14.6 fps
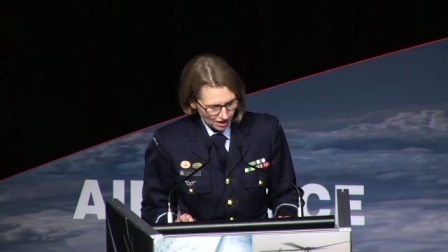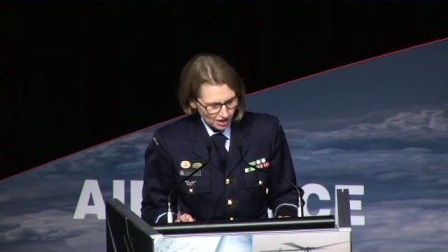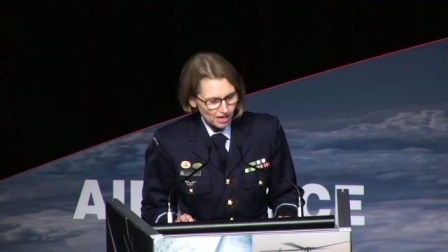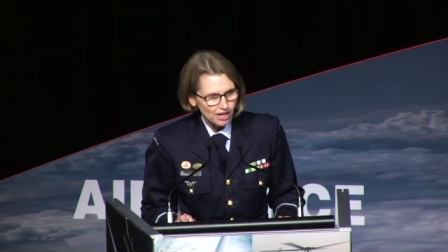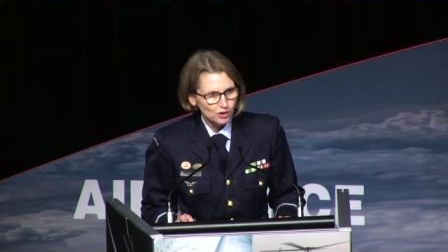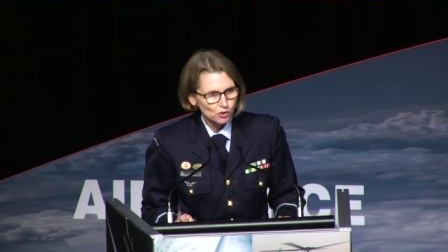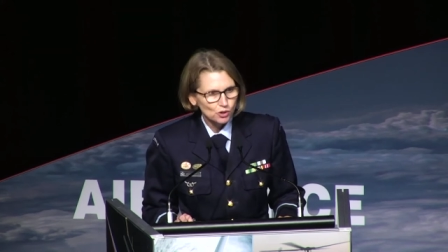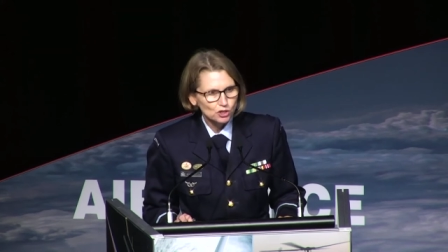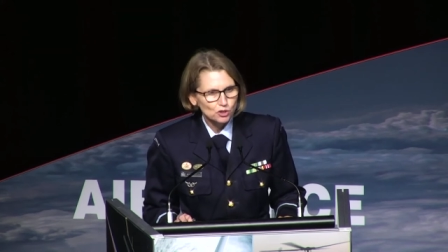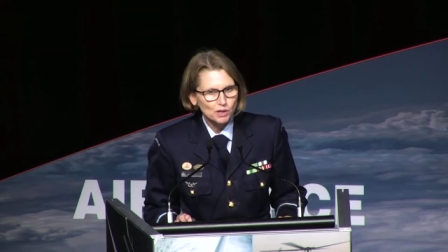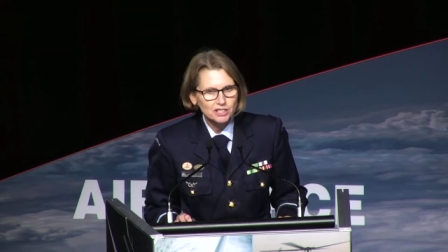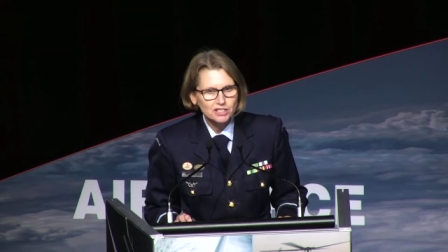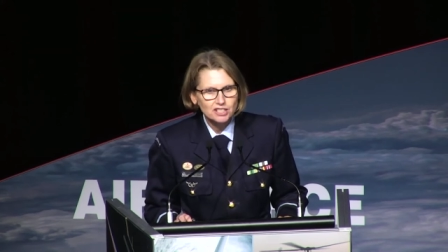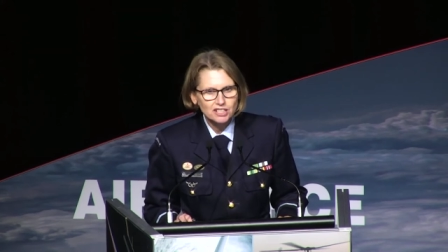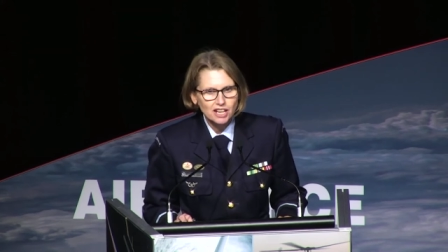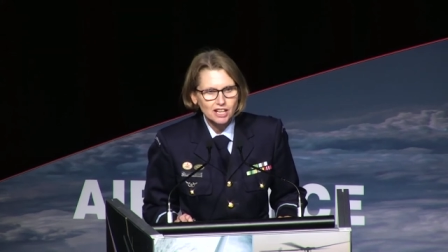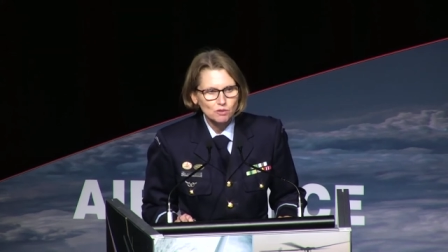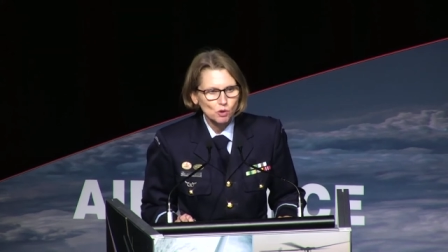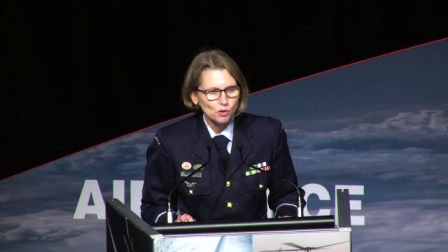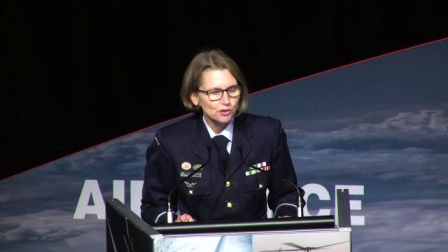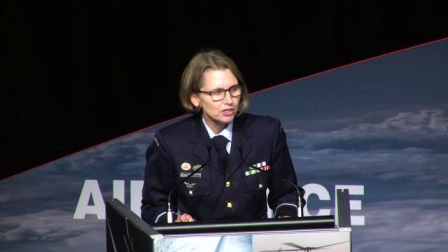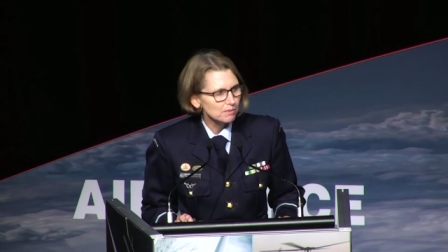In order to understand
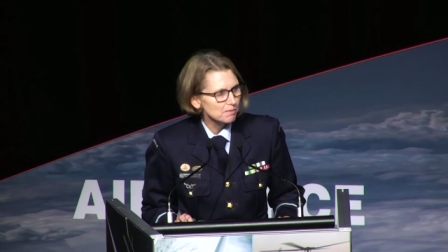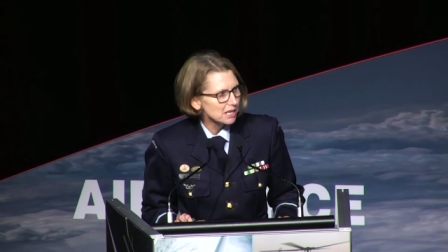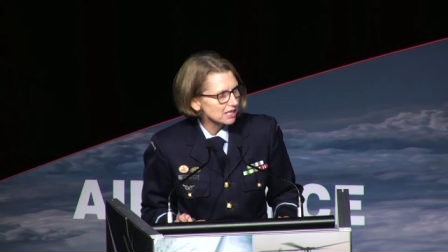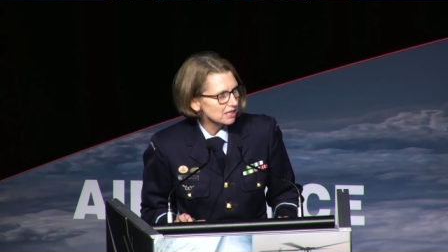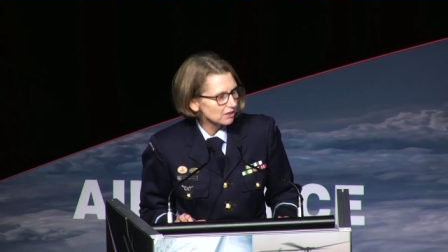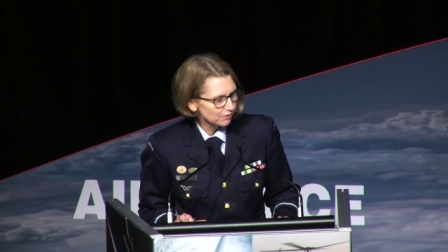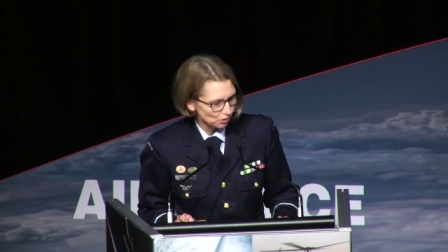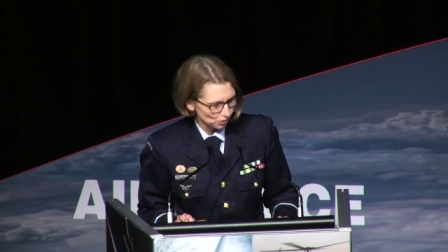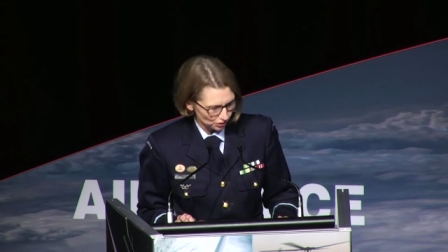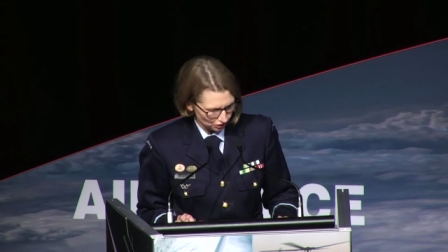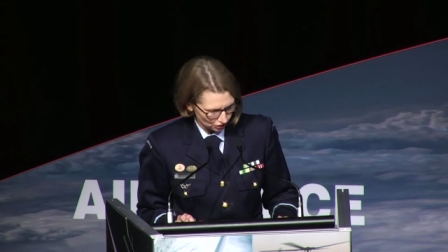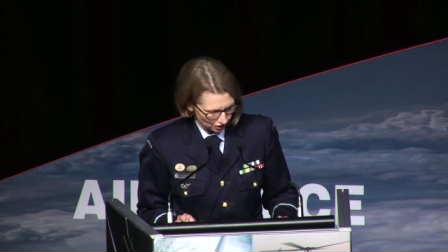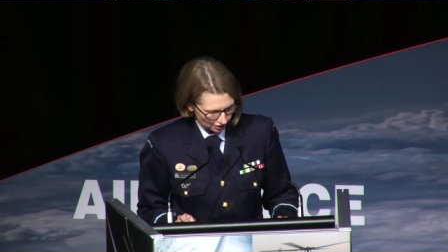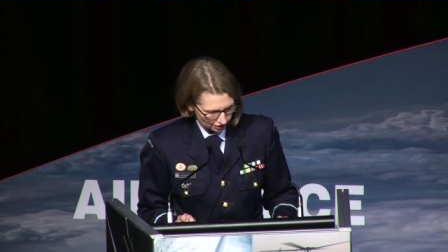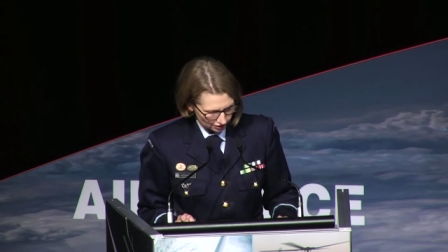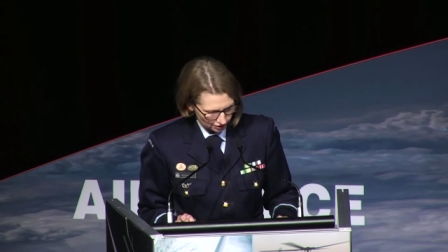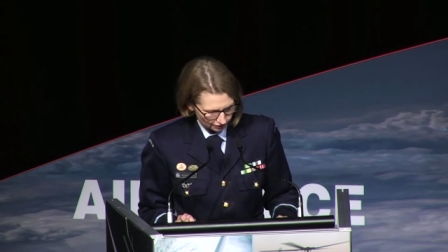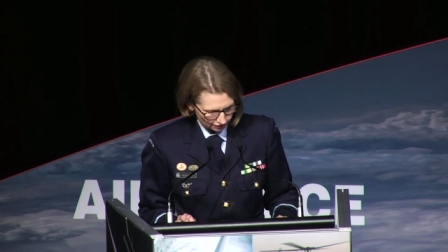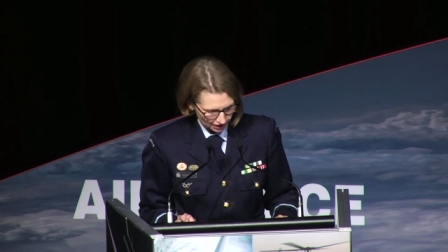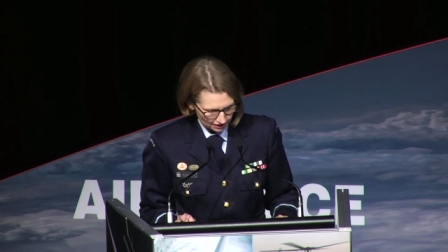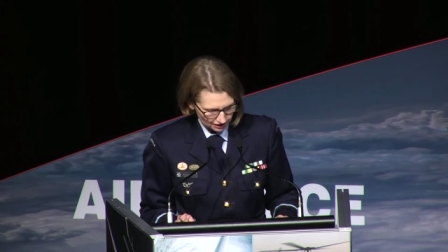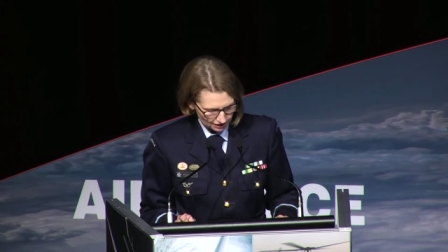what this means for Australia's
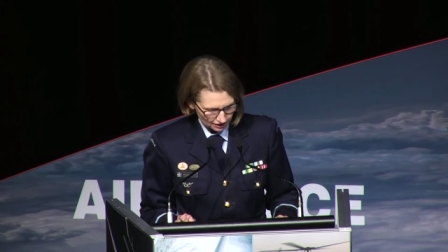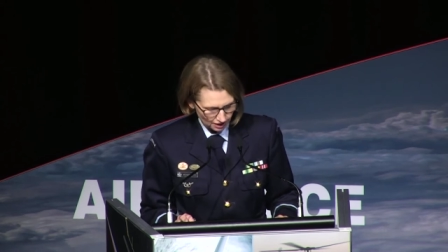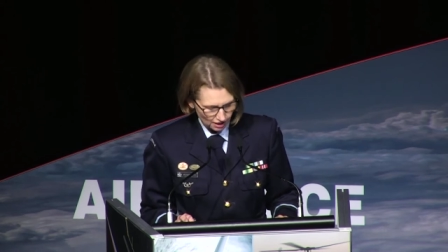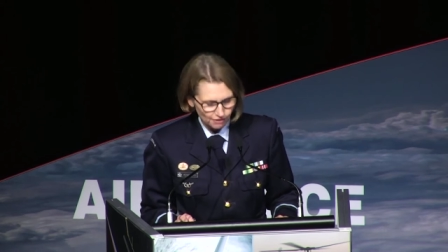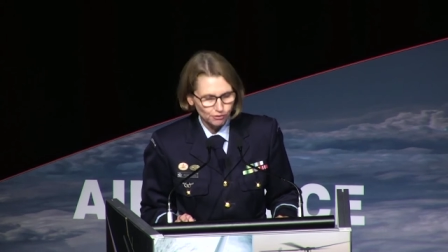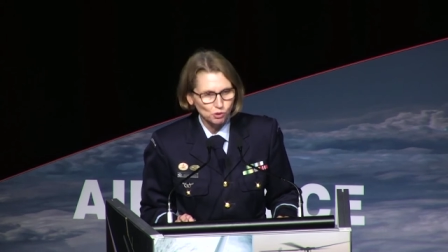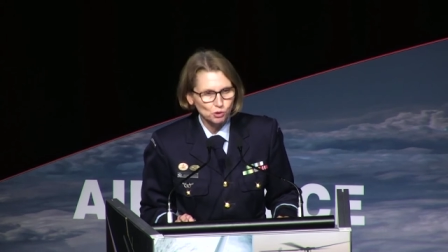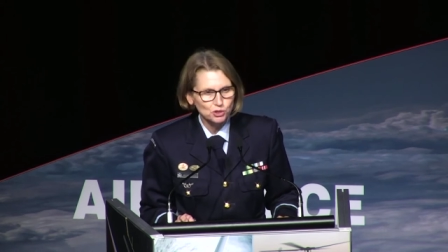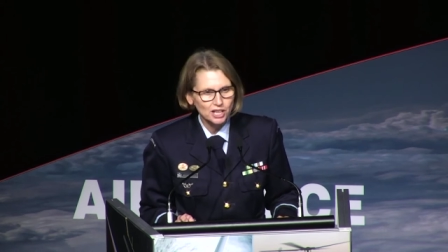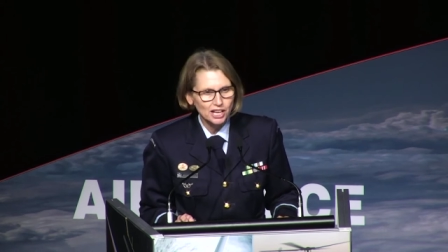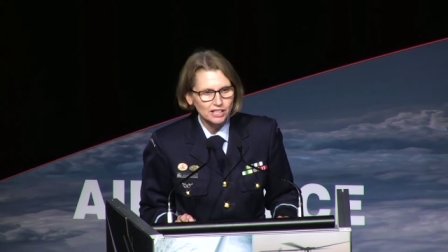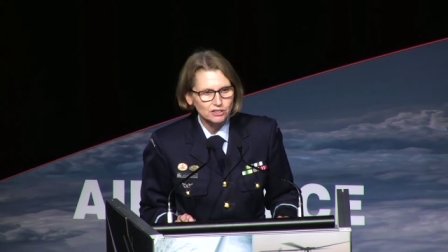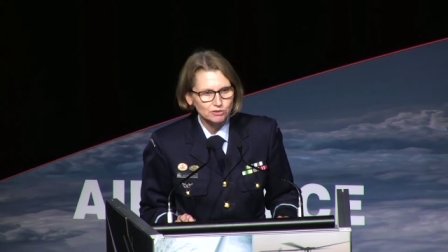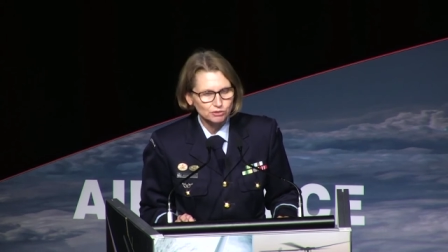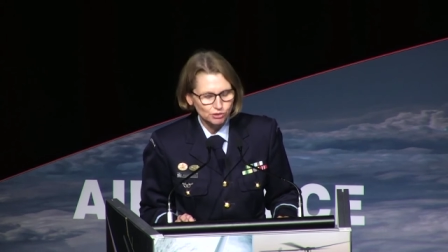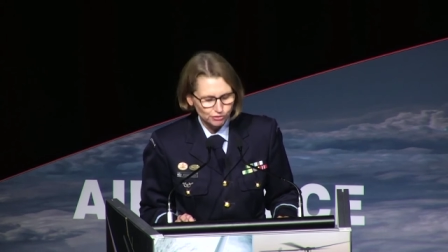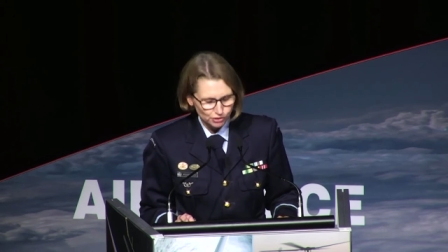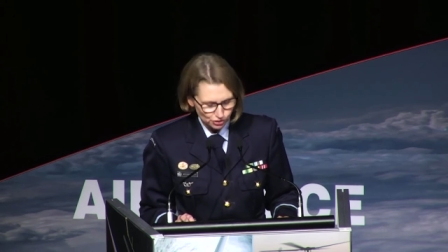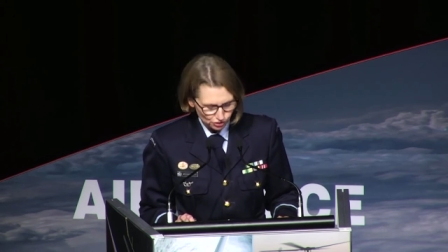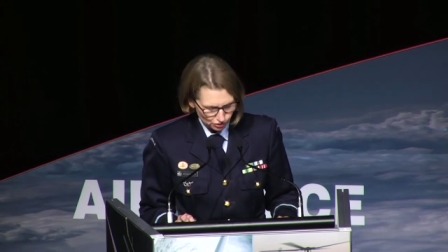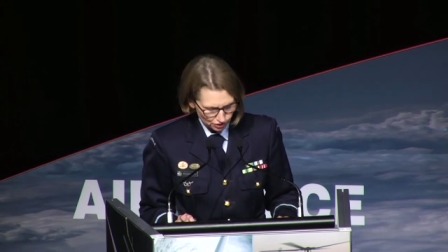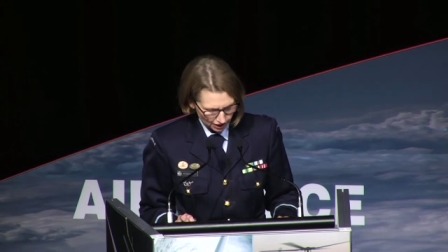defence, Air Force has
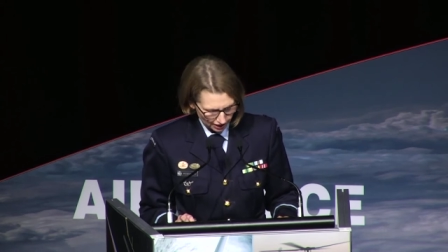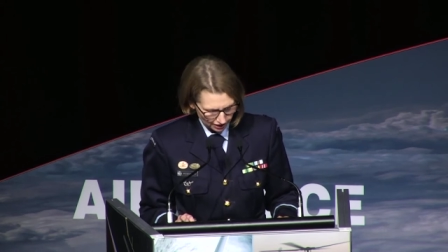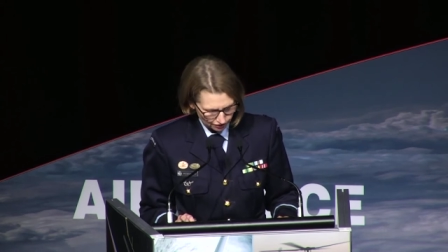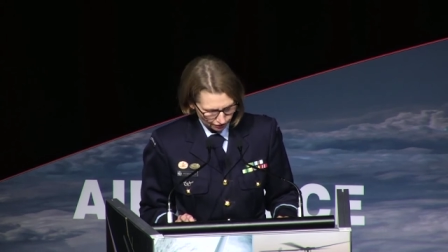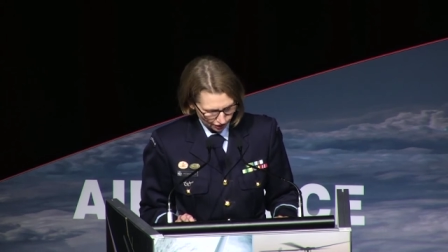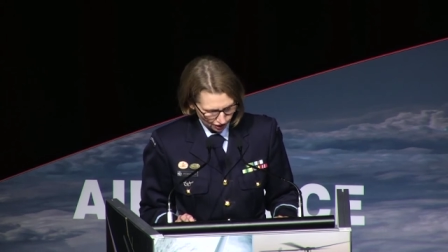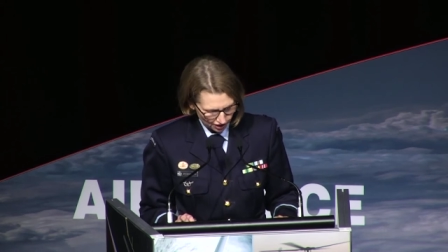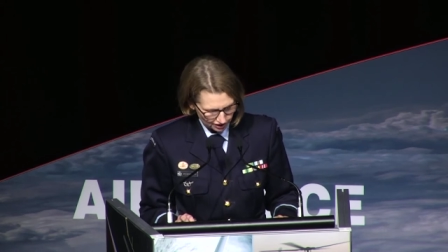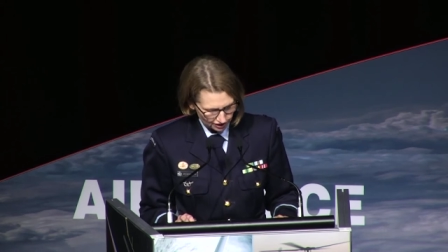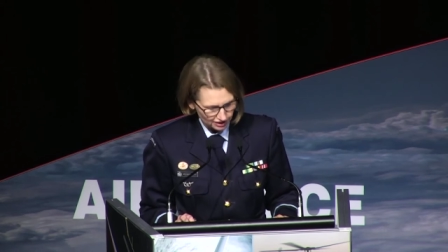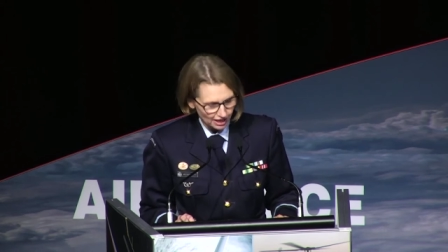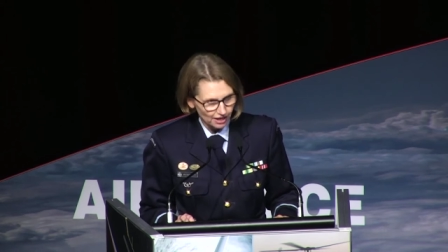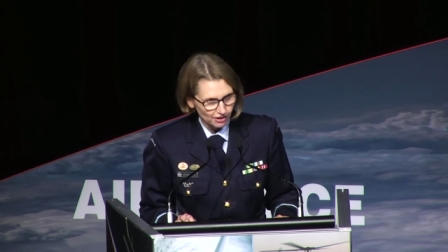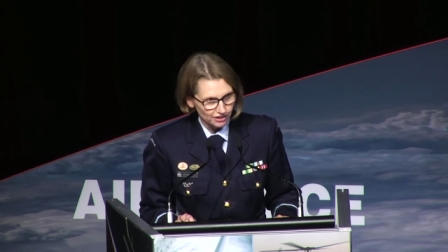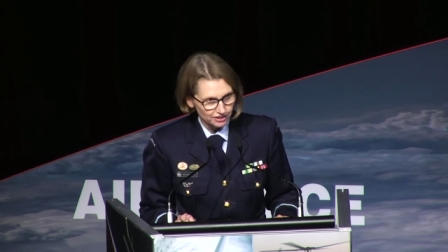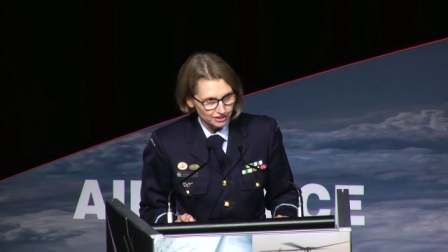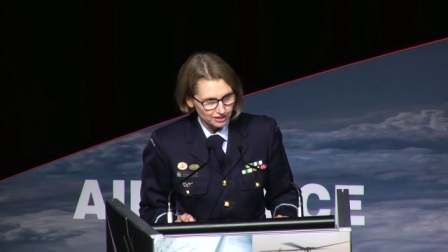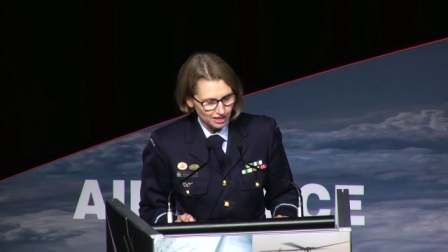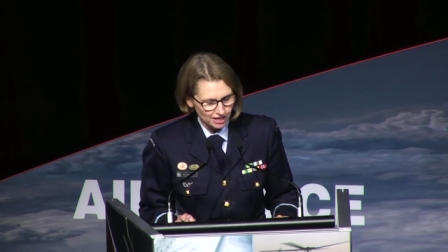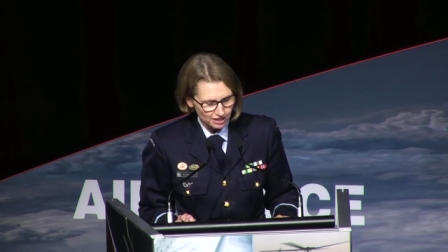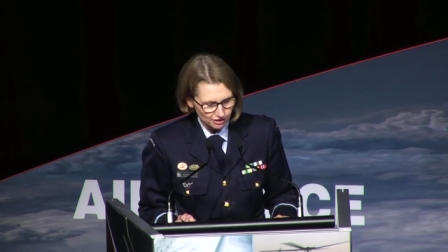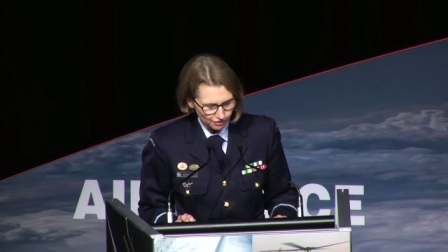reviewed and revised our
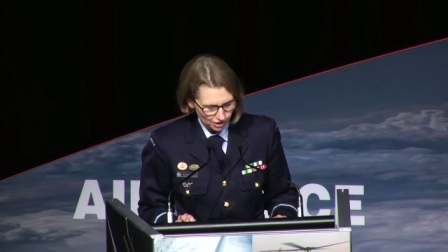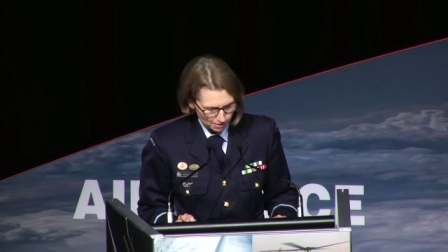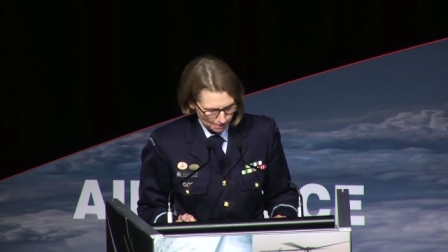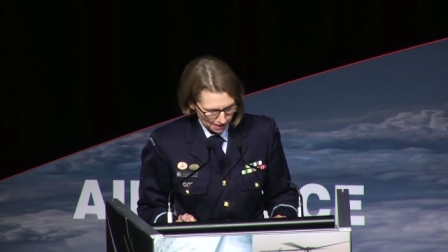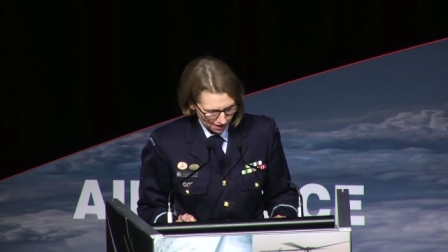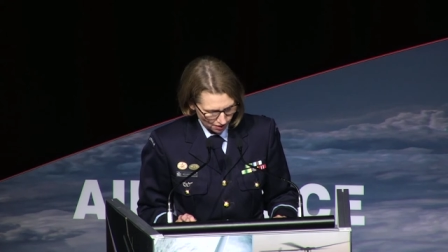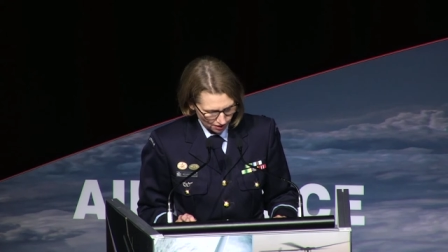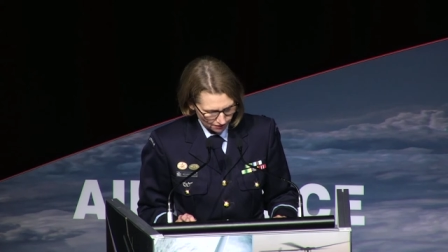understanding of air power.